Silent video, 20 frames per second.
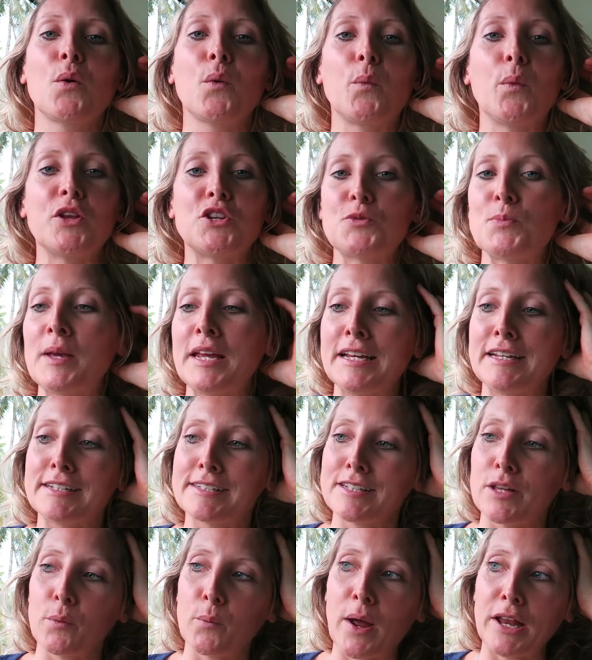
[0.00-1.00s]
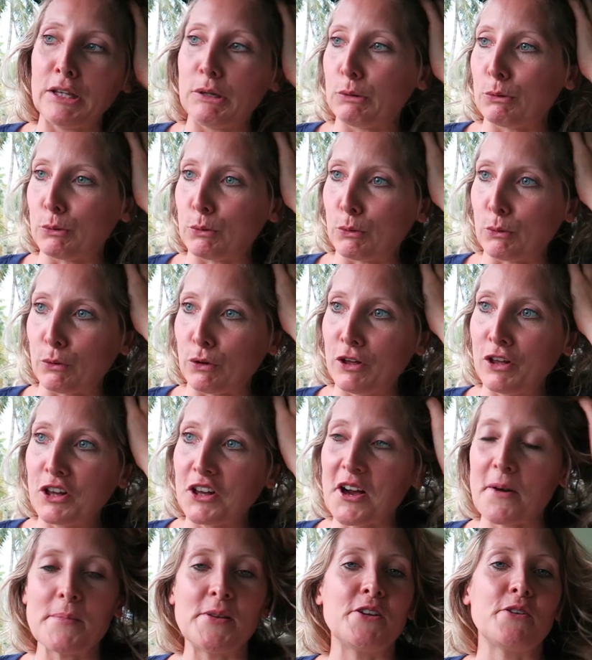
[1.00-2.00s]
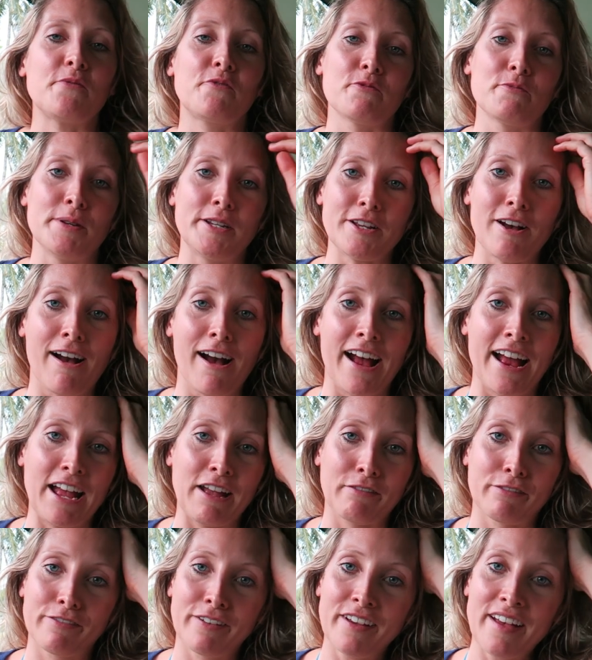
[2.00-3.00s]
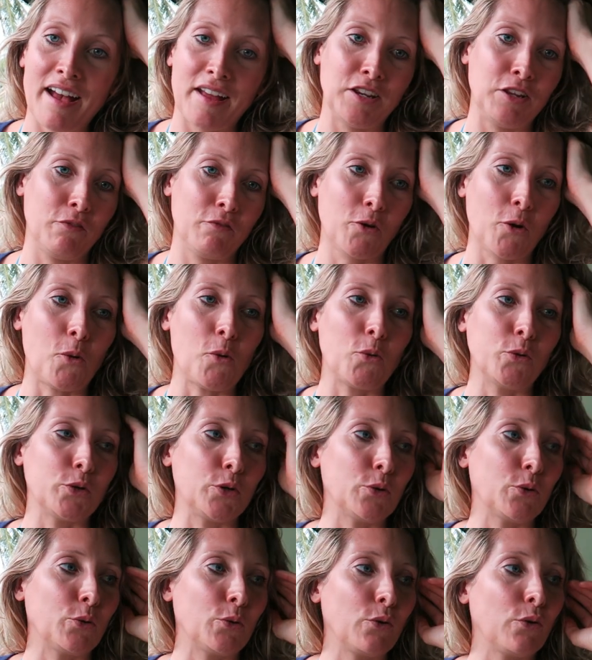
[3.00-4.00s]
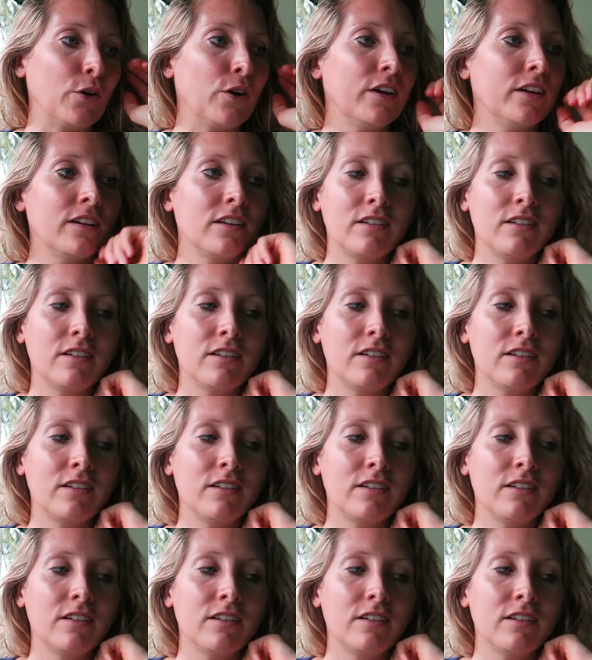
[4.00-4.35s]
which means that when you're coming up from a dive and you've got all your